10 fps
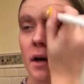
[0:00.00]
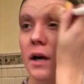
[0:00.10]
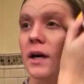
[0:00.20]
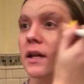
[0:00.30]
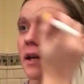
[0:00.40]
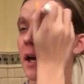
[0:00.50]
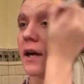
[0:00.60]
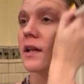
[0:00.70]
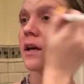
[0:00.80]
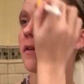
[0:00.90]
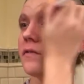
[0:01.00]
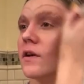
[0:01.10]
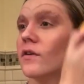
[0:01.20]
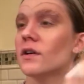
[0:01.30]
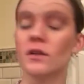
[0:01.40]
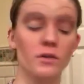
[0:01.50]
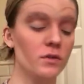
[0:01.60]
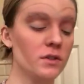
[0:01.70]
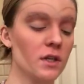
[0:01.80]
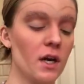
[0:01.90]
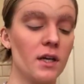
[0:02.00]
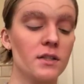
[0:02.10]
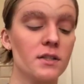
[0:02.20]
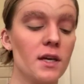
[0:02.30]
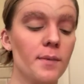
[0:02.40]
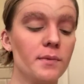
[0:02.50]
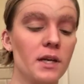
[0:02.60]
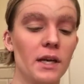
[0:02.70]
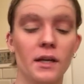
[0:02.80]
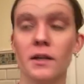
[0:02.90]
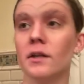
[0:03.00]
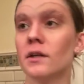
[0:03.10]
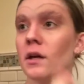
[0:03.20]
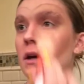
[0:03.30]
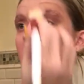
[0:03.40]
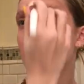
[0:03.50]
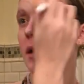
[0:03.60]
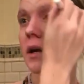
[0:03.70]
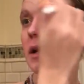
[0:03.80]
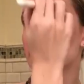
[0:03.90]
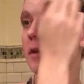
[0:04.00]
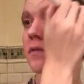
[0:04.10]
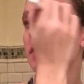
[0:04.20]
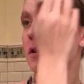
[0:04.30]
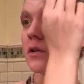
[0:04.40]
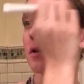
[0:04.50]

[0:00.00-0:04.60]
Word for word: I had a very loose concept and an even